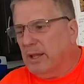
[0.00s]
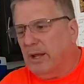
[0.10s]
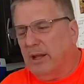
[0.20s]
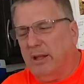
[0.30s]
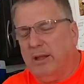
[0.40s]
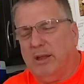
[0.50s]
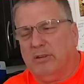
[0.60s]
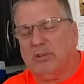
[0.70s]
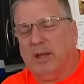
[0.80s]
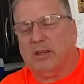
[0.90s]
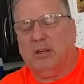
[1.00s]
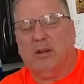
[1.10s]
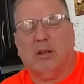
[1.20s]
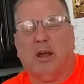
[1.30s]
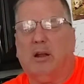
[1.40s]
It's like, you
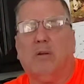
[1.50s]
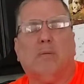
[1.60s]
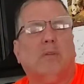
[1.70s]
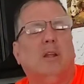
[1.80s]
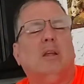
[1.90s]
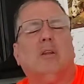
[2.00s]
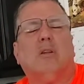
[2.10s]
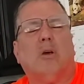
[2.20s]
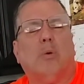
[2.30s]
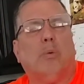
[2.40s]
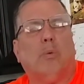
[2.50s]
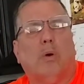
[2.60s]
know, I don't need to know,